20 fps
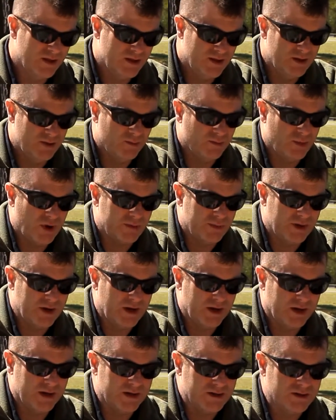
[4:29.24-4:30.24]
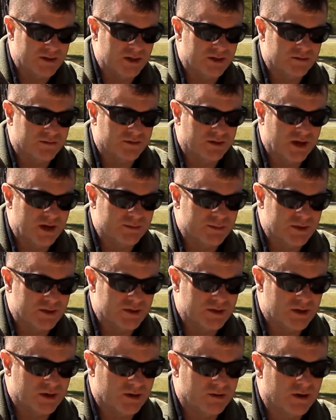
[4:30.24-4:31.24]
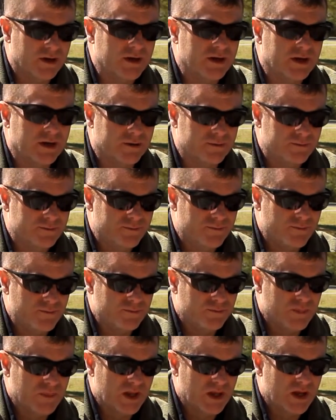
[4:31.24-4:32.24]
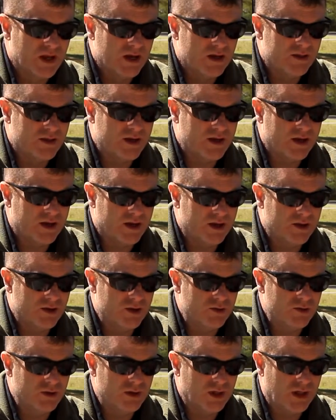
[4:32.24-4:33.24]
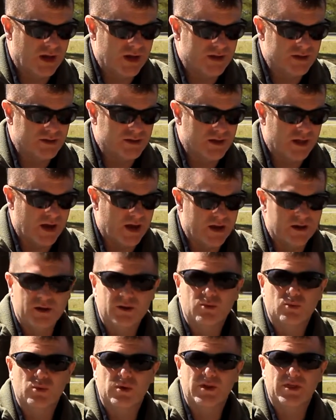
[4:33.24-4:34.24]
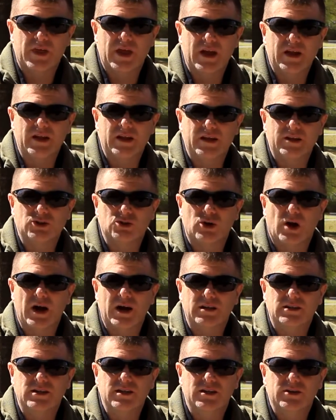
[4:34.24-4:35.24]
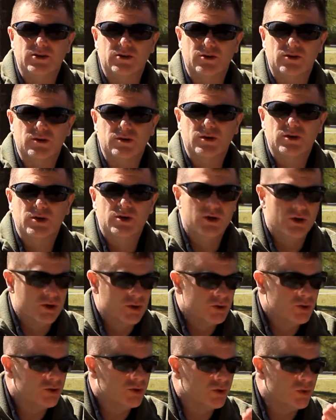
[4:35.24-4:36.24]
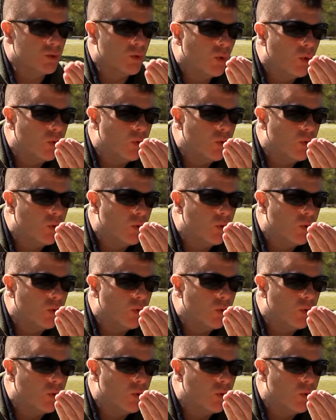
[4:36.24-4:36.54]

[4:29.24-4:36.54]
I'm probably not going to see the flame that's there right now. Then I can utilize that with any dry tinder to